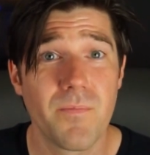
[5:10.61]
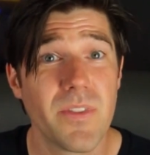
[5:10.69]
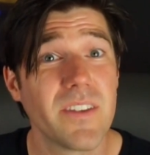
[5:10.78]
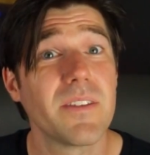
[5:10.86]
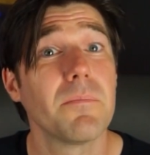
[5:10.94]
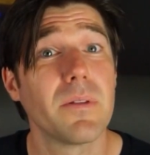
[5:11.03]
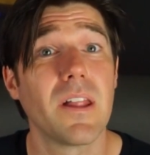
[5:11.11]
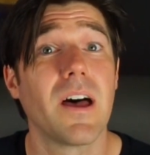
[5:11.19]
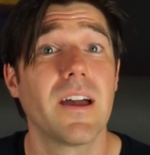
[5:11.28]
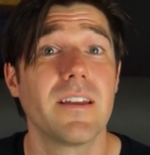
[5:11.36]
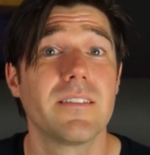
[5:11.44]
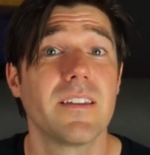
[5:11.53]
this
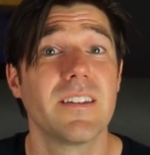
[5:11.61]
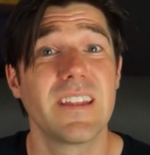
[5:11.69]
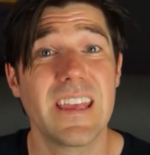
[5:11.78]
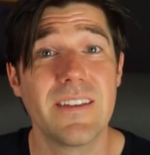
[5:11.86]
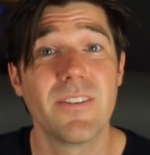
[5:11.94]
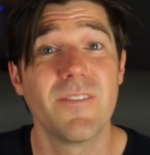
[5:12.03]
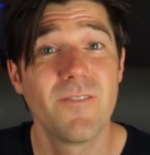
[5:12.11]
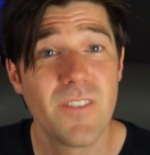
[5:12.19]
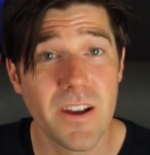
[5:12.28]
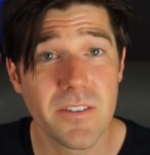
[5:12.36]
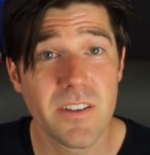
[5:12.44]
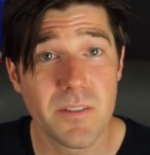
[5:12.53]
implies that even
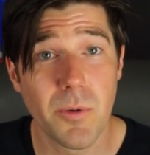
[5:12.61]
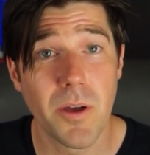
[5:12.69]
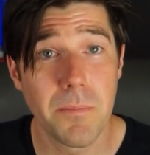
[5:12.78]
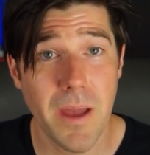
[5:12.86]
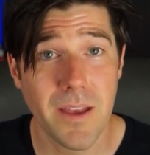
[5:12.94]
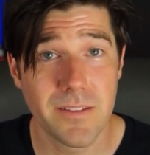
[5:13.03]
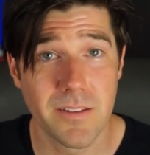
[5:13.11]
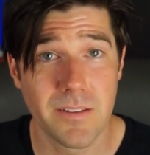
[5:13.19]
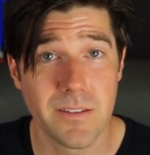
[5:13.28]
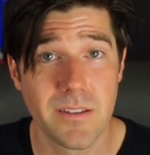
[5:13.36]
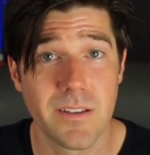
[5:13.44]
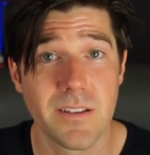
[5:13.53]
very small
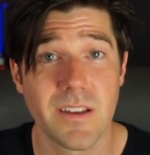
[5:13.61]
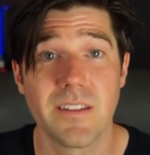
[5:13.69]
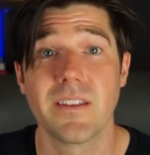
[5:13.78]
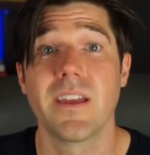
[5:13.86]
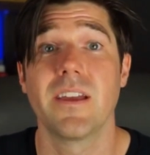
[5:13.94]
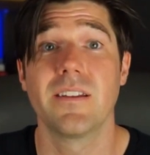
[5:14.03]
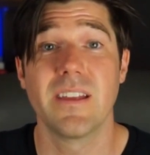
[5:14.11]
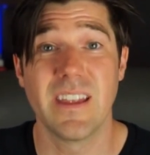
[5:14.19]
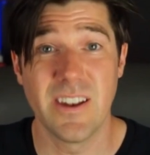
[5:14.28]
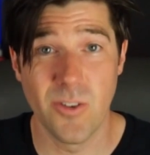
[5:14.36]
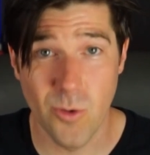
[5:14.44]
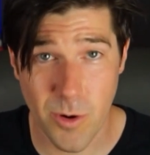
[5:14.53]
masses contain
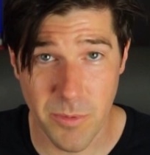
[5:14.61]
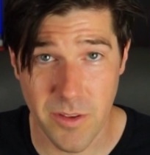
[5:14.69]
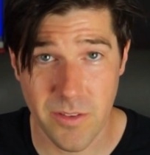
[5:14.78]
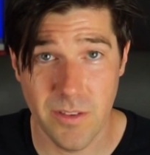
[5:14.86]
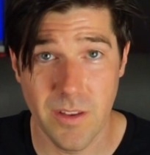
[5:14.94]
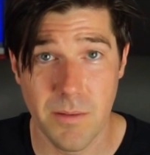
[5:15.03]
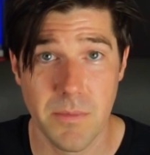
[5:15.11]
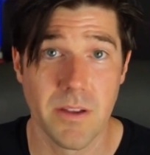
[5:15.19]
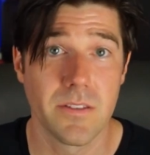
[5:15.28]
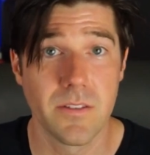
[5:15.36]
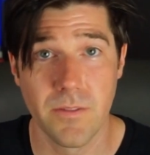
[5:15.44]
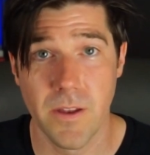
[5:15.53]
enormous amounts of